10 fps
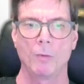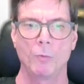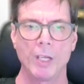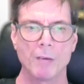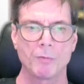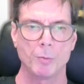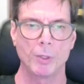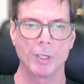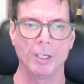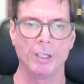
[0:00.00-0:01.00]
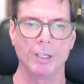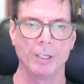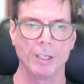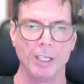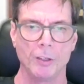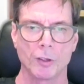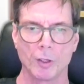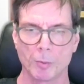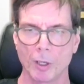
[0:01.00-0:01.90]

And we have to put in an internal